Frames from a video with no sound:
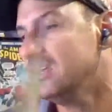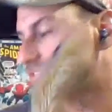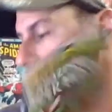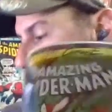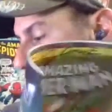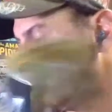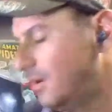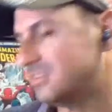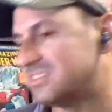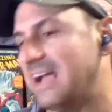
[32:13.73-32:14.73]
So I'm
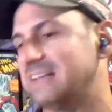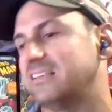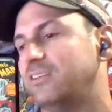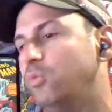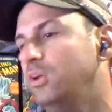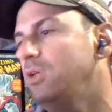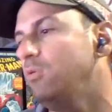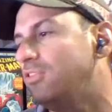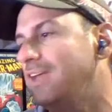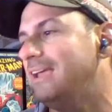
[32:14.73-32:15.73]
curious, guys, like, what do you
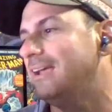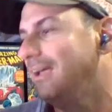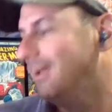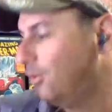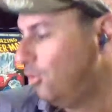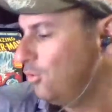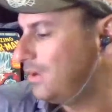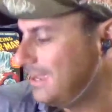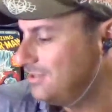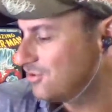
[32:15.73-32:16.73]
think, who
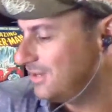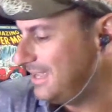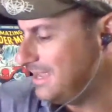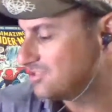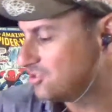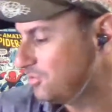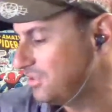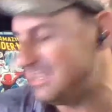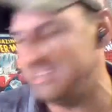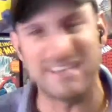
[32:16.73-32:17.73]
Kindred is? Do you
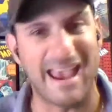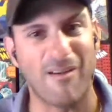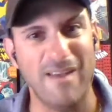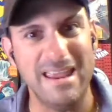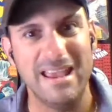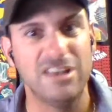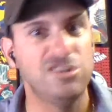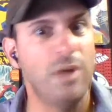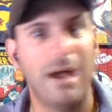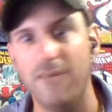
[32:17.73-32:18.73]
think he's Harry? Do
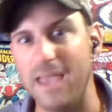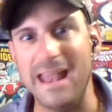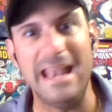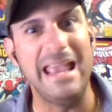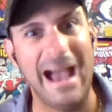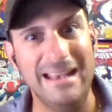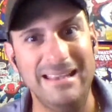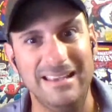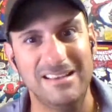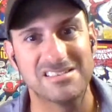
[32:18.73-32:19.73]
you have any
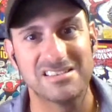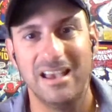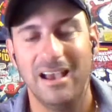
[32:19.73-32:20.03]
ideas?